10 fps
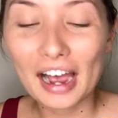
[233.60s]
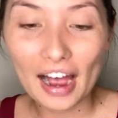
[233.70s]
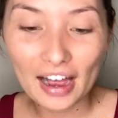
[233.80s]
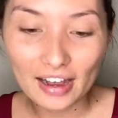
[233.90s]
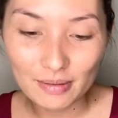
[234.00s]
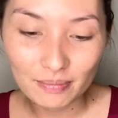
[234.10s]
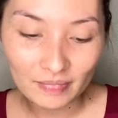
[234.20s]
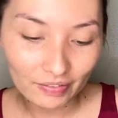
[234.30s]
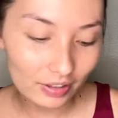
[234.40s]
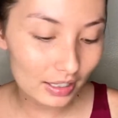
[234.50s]
um,
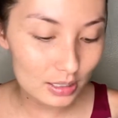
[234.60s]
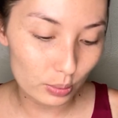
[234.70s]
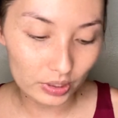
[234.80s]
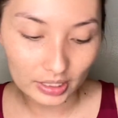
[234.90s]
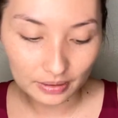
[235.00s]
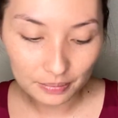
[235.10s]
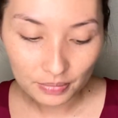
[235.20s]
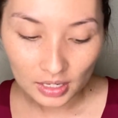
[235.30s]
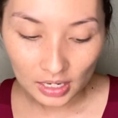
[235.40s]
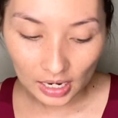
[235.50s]
I feel like it's worth it.
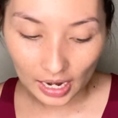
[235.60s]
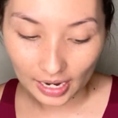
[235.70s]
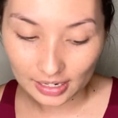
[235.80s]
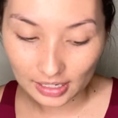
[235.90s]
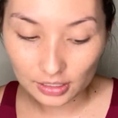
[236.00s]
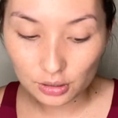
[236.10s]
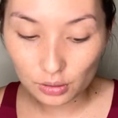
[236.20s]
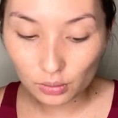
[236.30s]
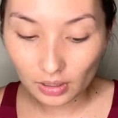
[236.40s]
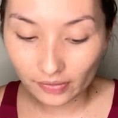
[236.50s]
And I
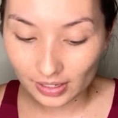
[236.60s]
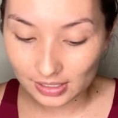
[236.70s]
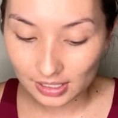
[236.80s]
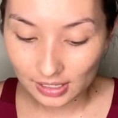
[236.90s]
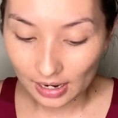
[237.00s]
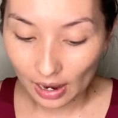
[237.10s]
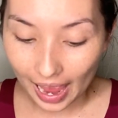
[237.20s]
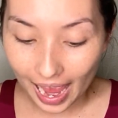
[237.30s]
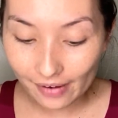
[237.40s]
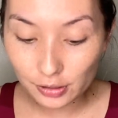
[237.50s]
do love it
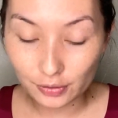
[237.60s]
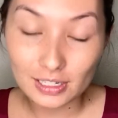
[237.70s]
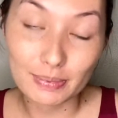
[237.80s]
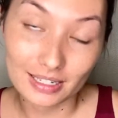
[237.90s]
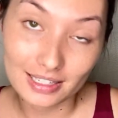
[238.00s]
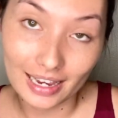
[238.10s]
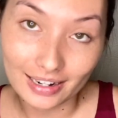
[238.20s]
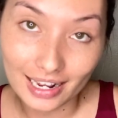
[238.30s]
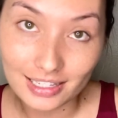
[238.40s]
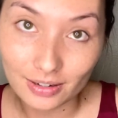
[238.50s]
after it's been set
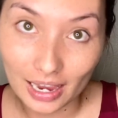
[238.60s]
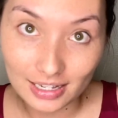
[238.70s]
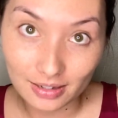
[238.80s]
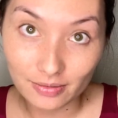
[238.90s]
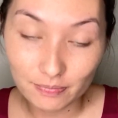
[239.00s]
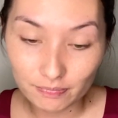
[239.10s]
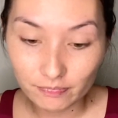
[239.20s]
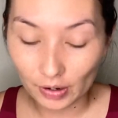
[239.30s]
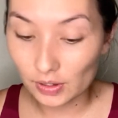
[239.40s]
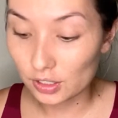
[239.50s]
as a, as a
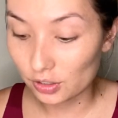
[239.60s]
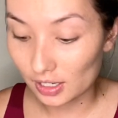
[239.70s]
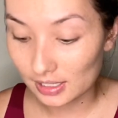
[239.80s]
foundation. It's